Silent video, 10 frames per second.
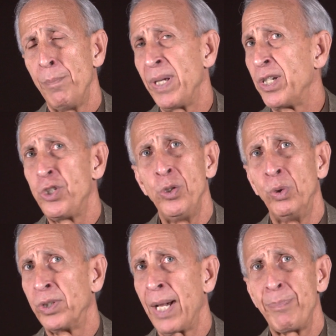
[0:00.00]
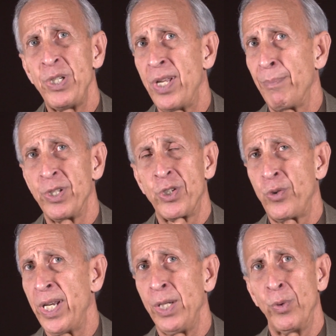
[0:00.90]
because you will not be
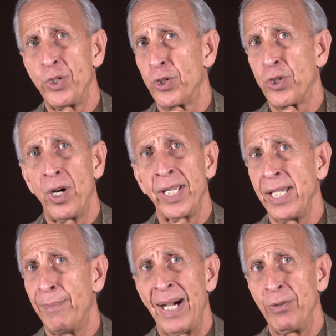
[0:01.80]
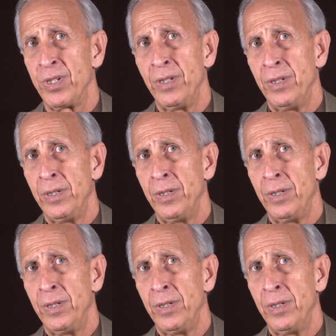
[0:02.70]
demonstrating what you're talking about.